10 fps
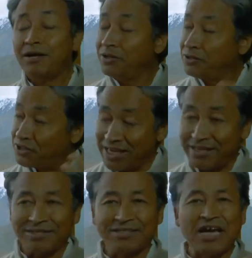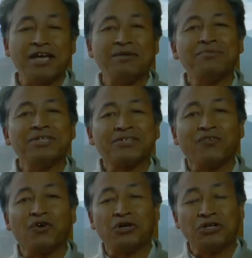Today's time is
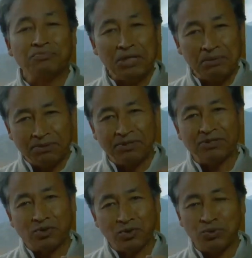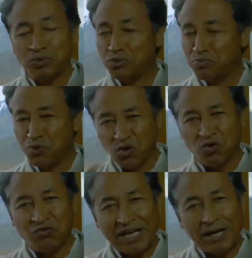for people to
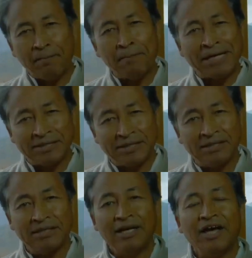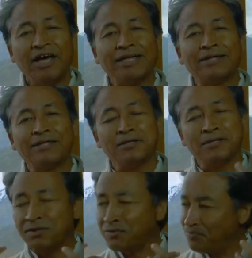prove their mettle in
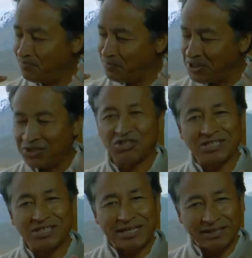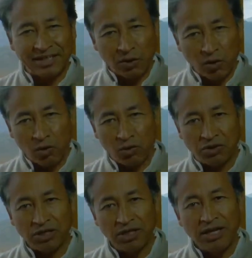the interest that they
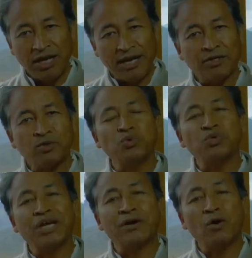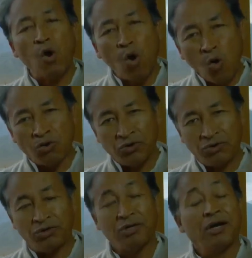hold and do their
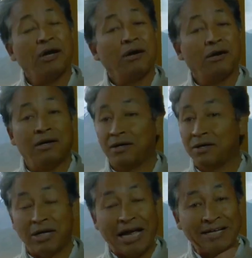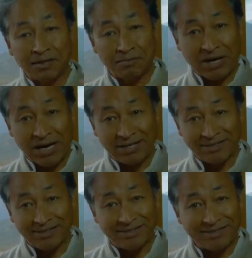own
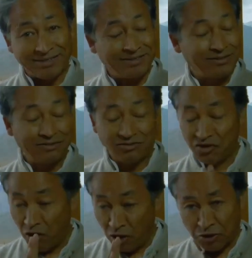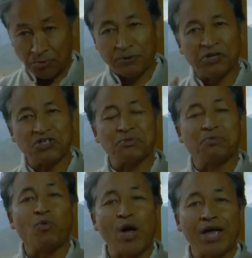enterprises, the entrepreneurship
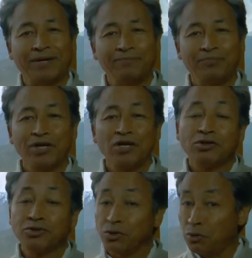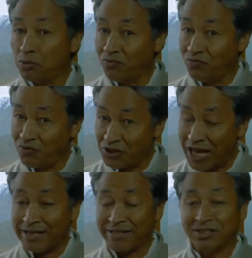way. So for
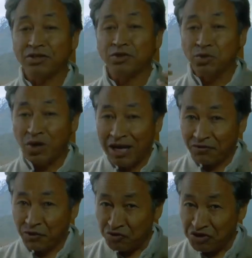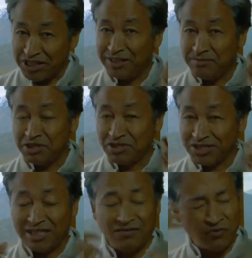that, you have to really be
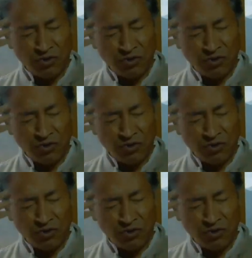skillful.